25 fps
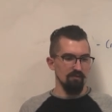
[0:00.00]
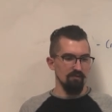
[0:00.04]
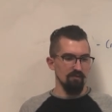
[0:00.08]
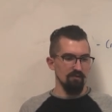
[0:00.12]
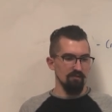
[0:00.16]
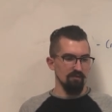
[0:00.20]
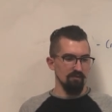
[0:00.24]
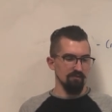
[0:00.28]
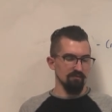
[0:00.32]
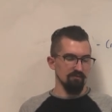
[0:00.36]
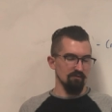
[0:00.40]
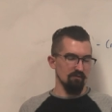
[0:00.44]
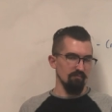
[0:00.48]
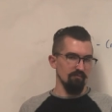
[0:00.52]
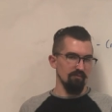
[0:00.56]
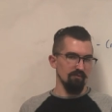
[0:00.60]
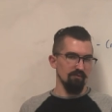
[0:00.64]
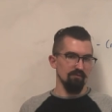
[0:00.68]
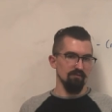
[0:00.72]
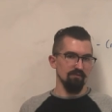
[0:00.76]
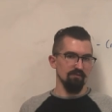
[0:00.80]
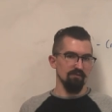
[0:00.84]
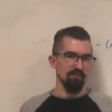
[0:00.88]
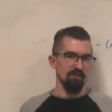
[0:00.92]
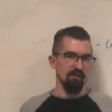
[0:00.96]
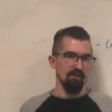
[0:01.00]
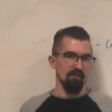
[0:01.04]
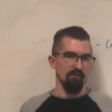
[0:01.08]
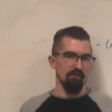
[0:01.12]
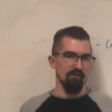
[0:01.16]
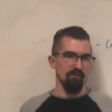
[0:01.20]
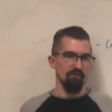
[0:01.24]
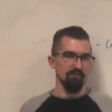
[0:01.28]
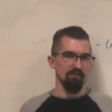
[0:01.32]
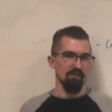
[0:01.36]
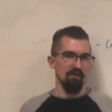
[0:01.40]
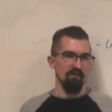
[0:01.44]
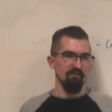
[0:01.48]
in these urban
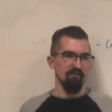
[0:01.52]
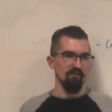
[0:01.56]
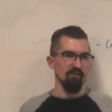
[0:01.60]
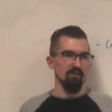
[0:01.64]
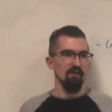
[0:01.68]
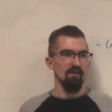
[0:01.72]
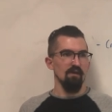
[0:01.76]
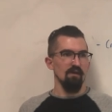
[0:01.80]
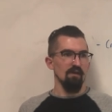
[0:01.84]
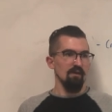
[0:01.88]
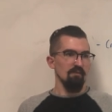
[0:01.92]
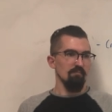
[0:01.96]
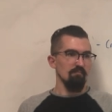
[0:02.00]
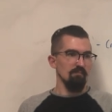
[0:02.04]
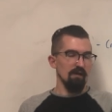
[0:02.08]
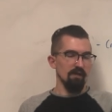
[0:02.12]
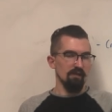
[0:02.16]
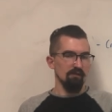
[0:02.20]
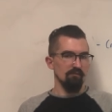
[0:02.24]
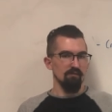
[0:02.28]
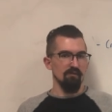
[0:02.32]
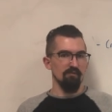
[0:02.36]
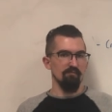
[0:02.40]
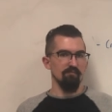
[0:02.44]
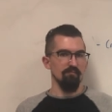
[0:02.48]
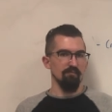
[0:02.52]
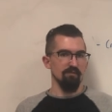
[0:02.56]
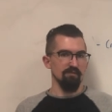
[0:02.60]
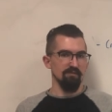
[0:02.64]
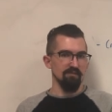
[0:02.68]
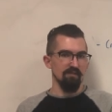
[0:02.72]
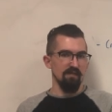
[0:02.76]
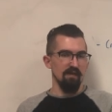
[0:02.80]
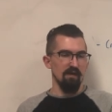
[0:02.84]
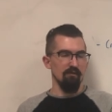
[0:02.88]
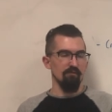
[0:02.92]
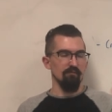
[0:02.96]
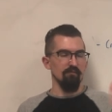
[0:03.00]
scenarios, having migrated from the
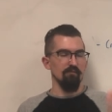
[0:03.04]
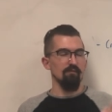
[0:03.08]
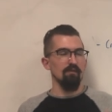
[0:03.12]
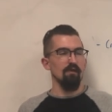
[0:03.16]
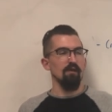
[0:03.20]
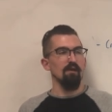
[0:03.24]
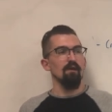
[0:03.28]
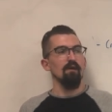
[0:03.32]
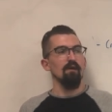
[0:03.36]
South